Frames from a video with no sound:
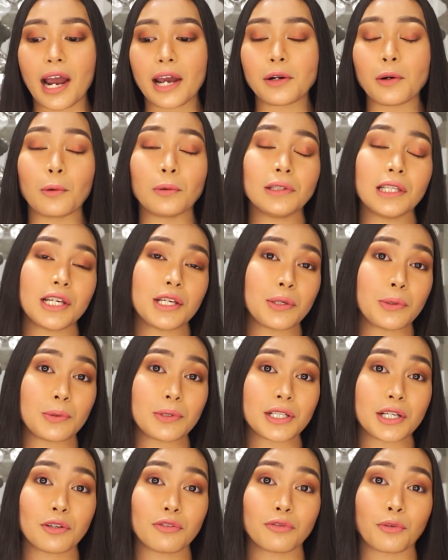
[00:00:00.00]
I'd only
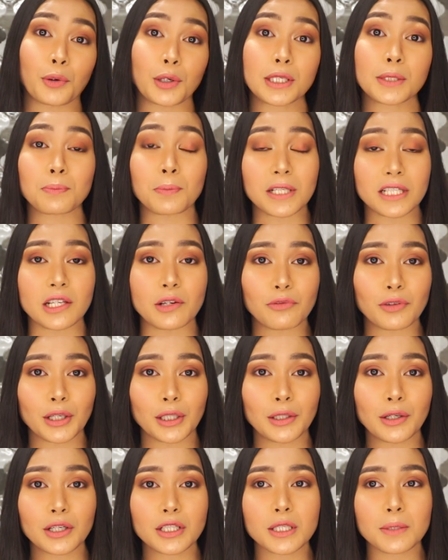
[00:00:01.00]
use it for specific
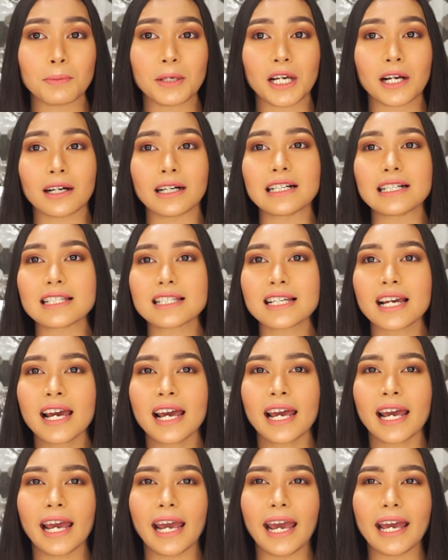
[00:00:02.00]
looks because
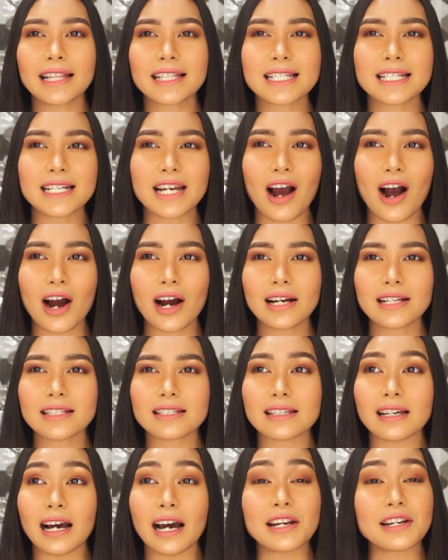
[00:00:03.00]
it's
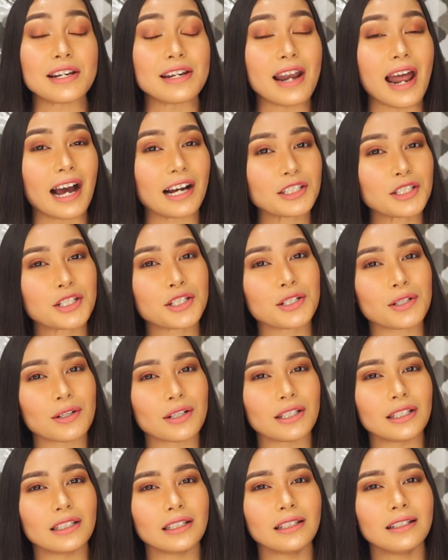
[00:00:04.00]
not a
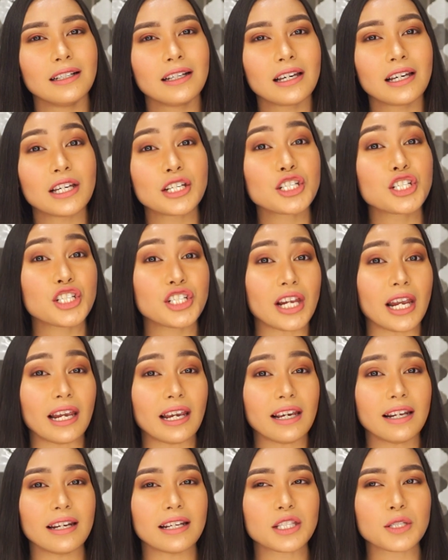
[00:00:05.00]
natural
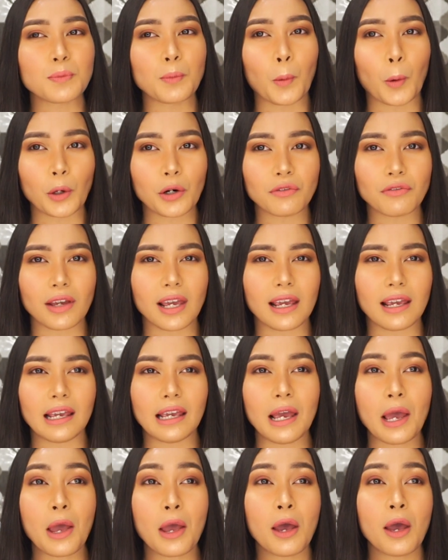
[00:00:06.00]
shade, it's more of
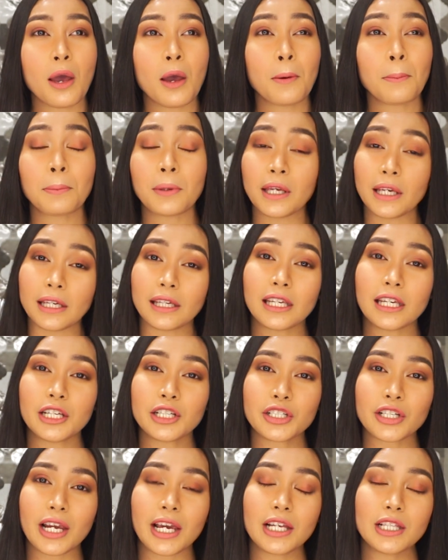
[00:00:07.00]
a pinky
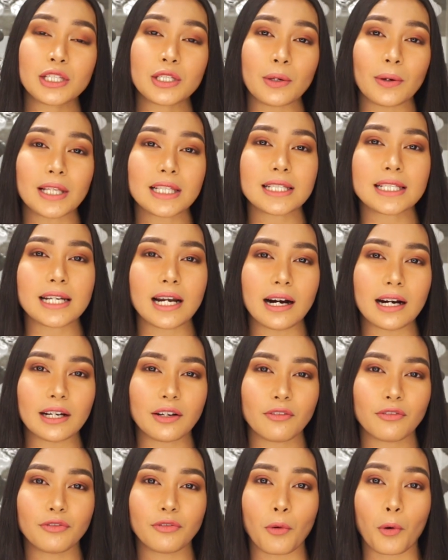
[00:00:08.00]
shade, so it's not
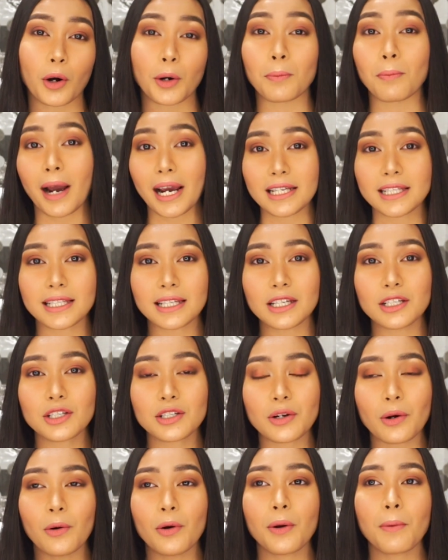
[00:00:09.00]
for my skin
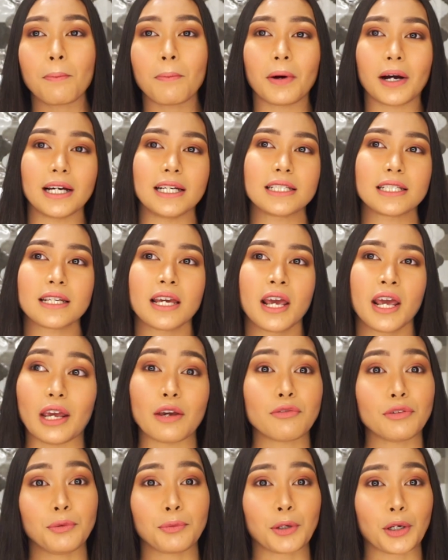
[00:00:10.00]
tone. But
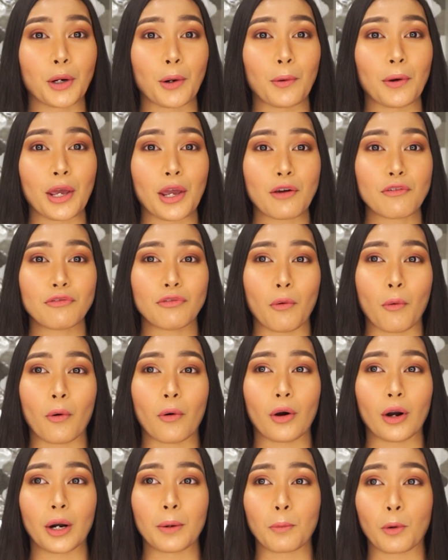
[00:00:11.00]
if you were going
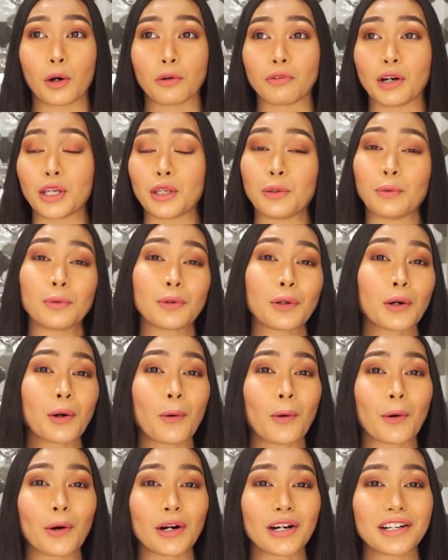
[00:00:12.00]
for more of a
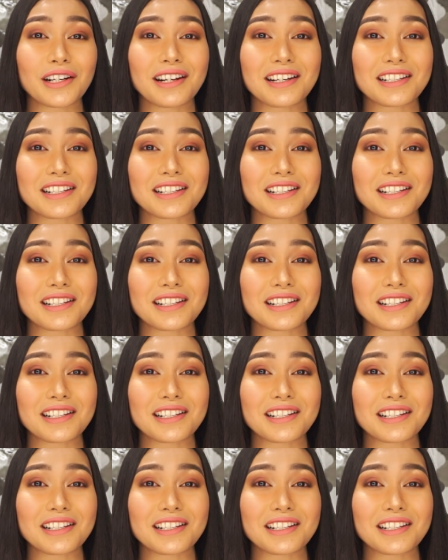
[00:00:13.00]
unicorn